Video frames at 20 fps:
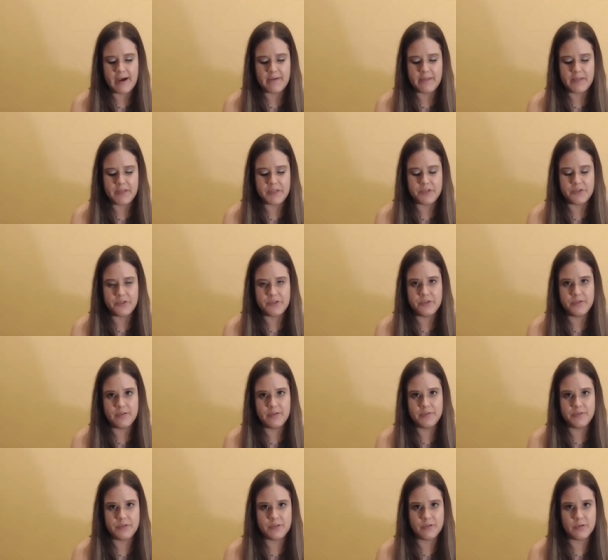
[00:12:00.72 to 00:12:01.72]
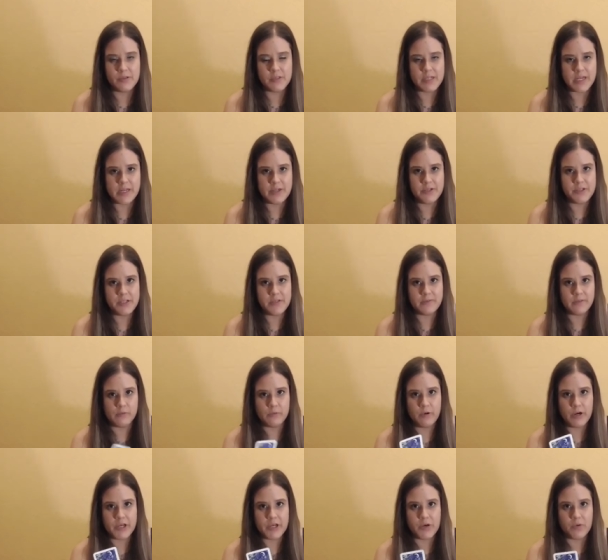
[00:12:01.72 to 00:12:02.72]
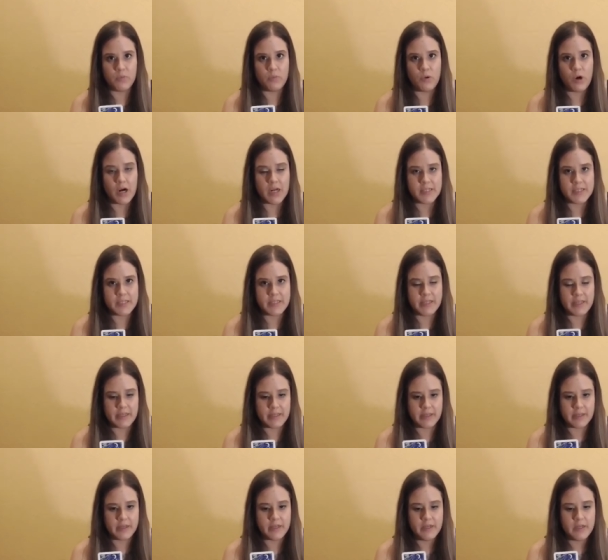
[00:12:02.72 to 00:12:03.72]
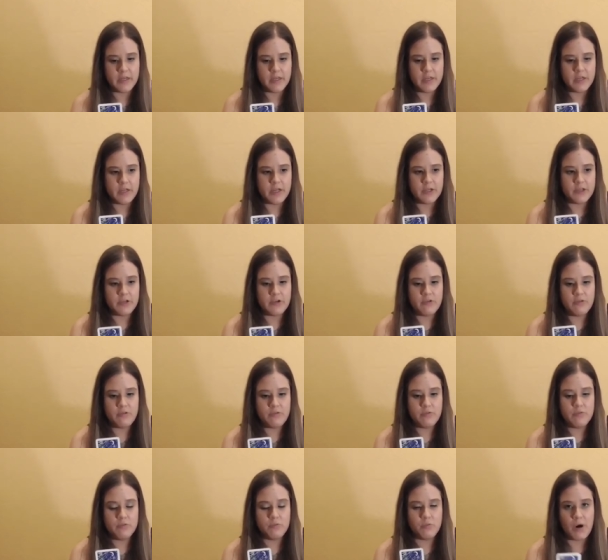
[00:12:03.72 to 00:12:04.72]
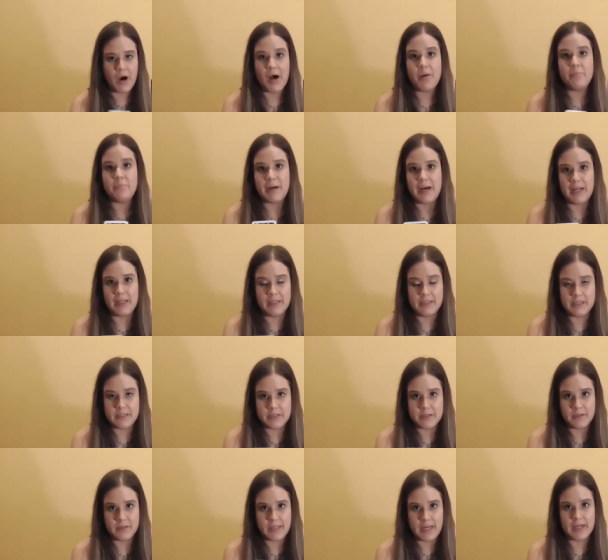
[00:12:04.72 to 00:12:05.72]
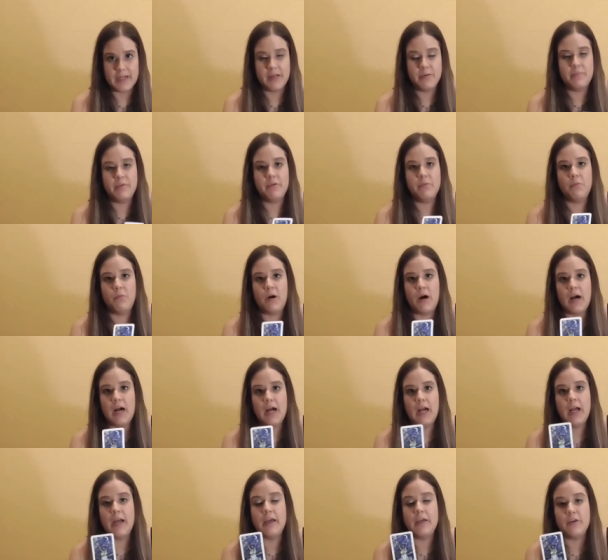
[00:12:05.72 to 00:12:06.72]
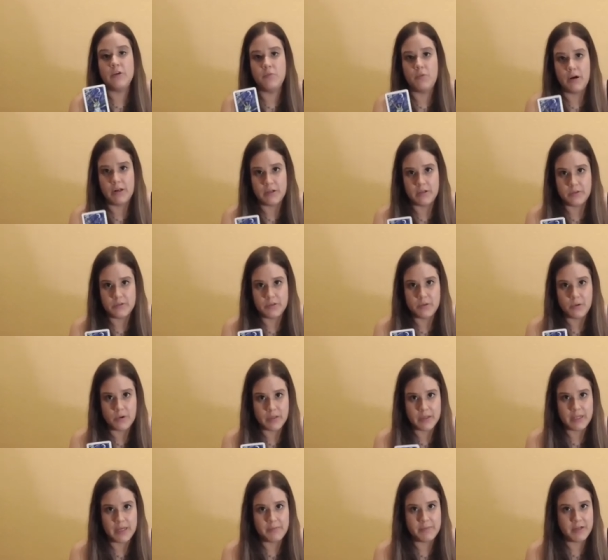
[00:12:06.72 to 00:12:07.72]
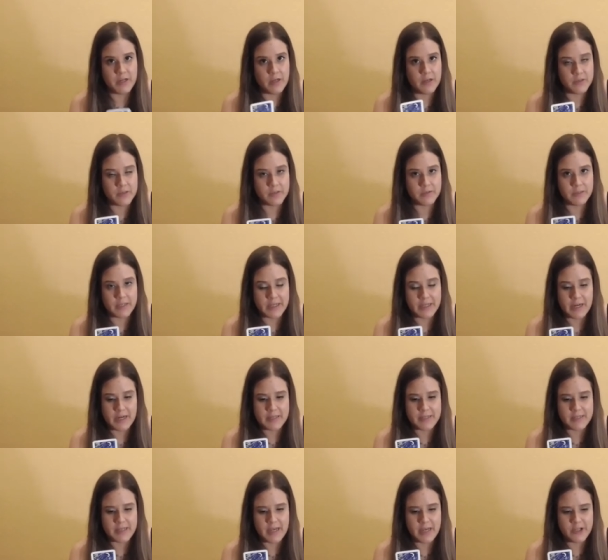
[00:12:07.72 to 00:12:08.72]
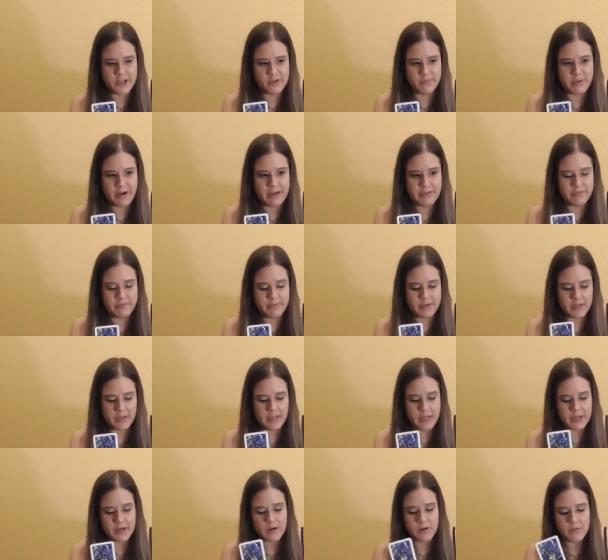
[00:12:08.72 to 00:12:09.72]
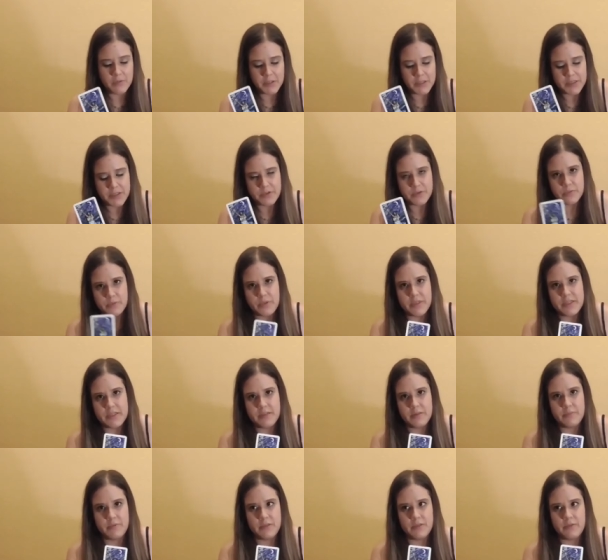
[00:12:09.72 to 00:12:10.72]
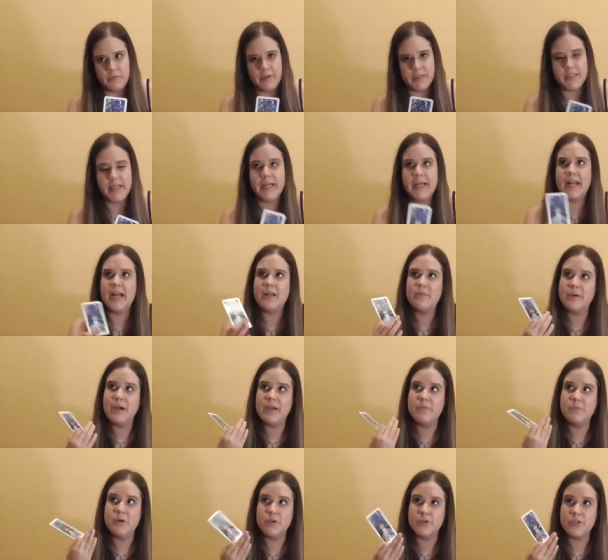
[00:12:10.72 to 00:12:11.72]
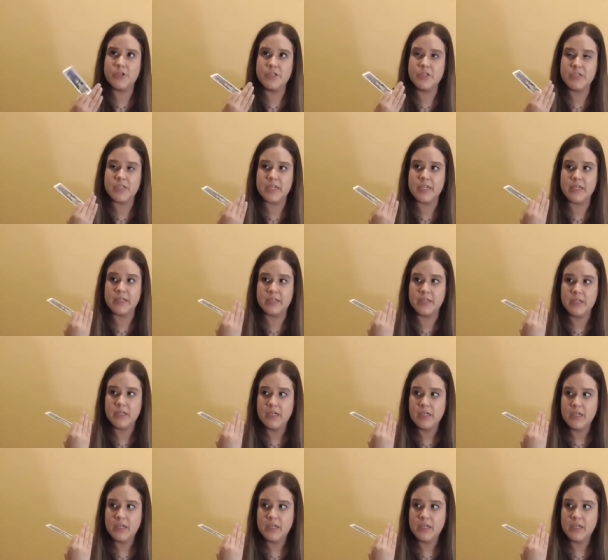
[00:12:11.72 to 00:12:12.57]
out that this 2 of Swords energy for what you're wanting, you want balance. So that could be why you want to go toward them. And also, like I said, you might feel like, oh, well, this is reasonable. Once I get out of my emotions and